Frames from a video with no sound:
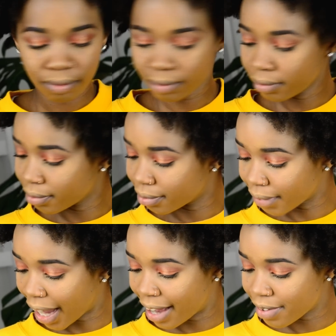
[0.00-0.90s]

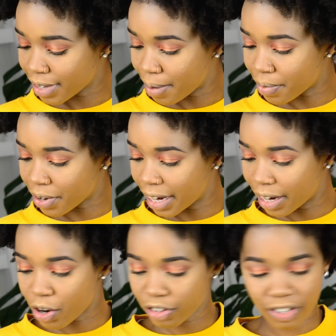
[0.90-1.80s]
I have some really
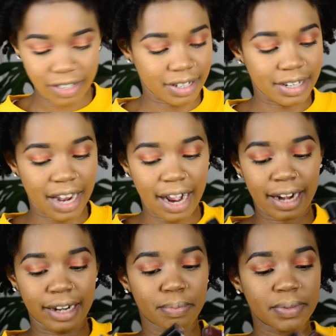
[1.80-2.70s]
gorgeous dark
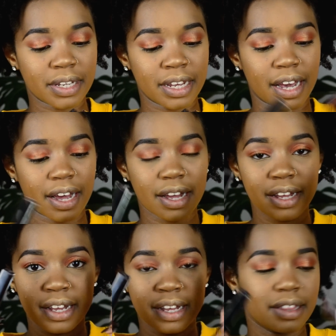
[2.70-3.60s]
lips here.
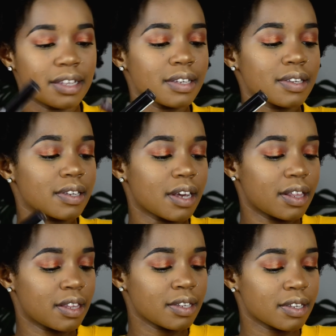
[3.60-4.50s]

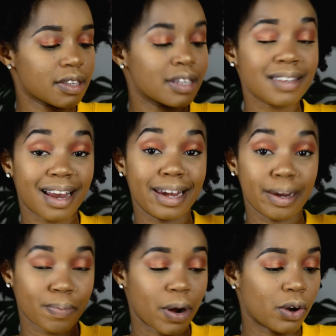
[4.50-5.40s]
These are
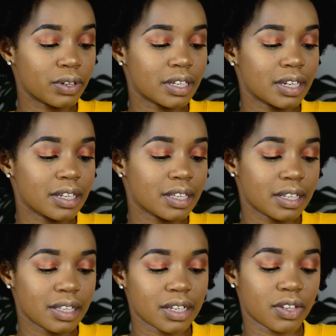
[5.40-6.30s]
lip glosses.
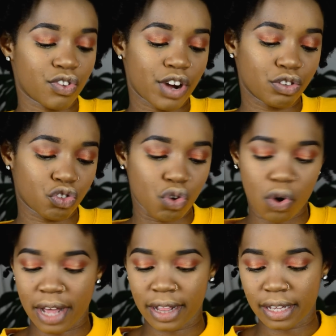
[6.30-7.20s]
This is
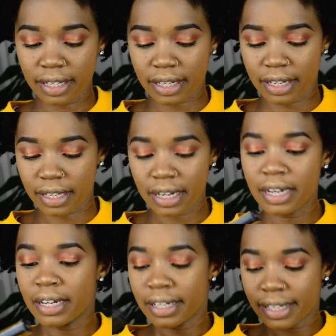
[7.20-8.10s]
retro and this is
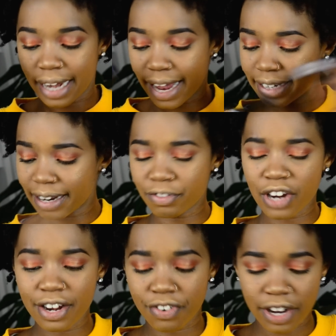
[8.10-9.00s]
slate. I've
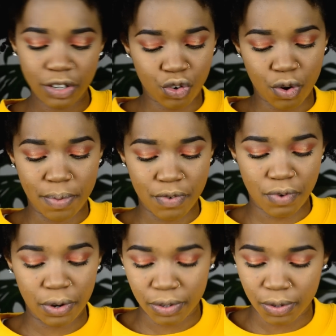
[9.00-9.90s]
tried retro
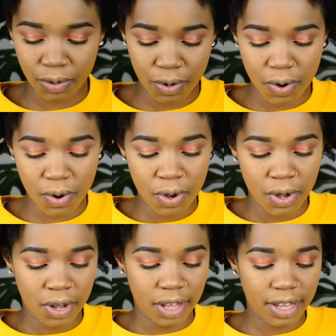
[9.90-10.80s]
before, so
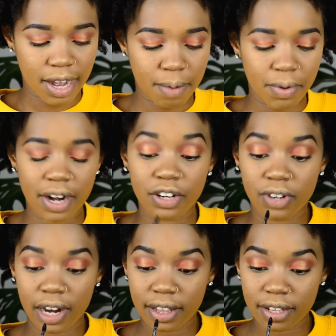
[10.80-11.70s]
I think I'm gonna
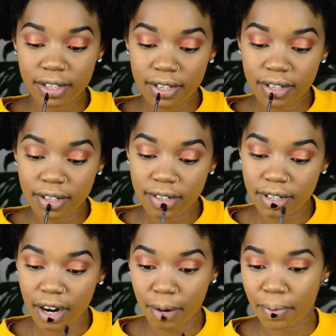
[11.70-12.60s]
try this
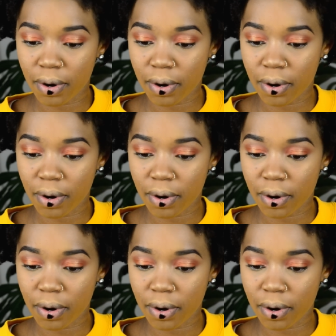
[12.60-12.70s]
dark.